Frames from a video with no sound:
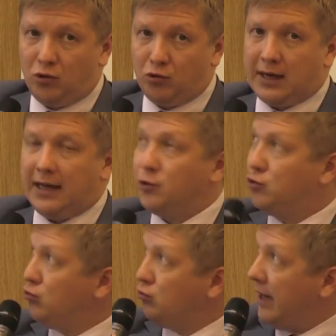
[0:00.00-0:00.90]
you can't
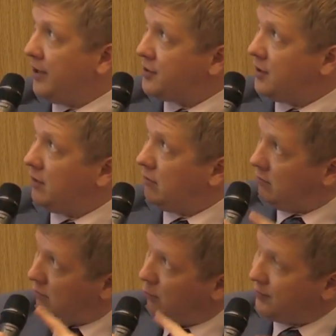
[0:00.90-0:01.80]
do anything
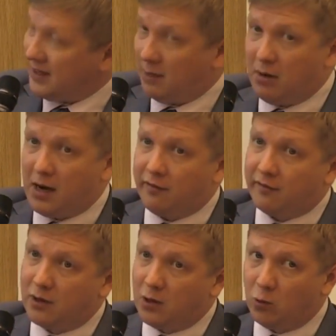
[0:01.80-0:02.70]
of the
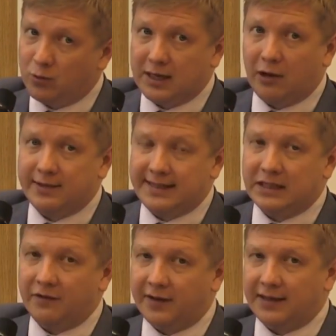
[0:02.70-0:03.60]
above without
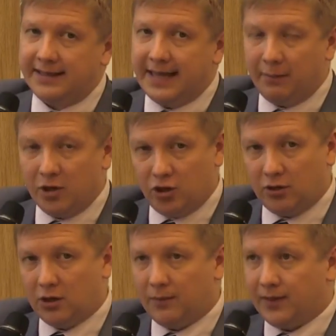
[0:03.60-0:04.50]
significantly
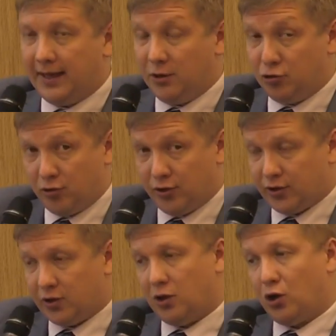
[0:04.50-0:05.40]
damaging
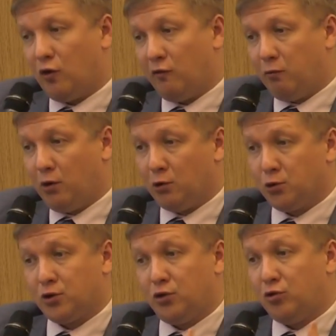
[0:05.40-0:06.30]
interests of
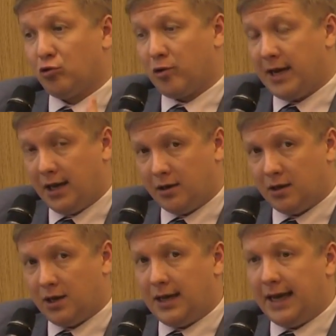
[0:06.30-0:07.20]
both Ukraine
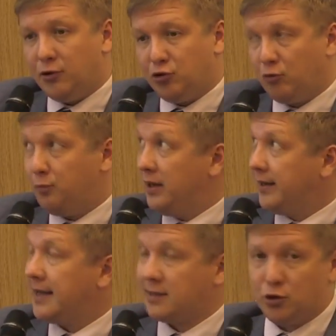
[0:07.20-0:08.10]
and European
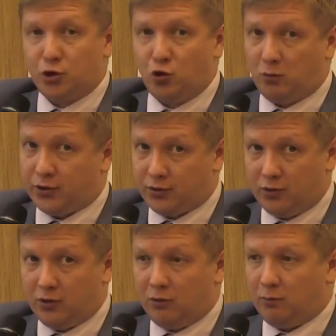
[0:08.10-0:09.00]
gas
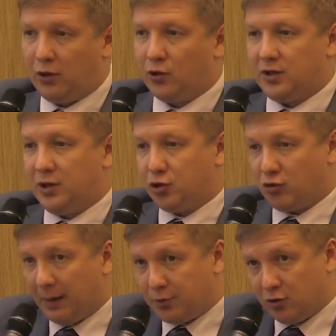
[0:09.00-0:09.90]
consumers, because
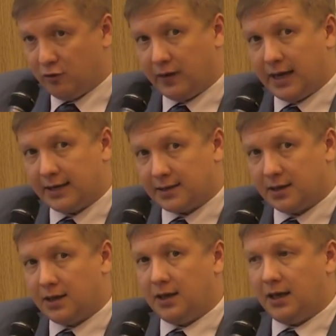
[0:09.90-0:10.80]
interruption of gas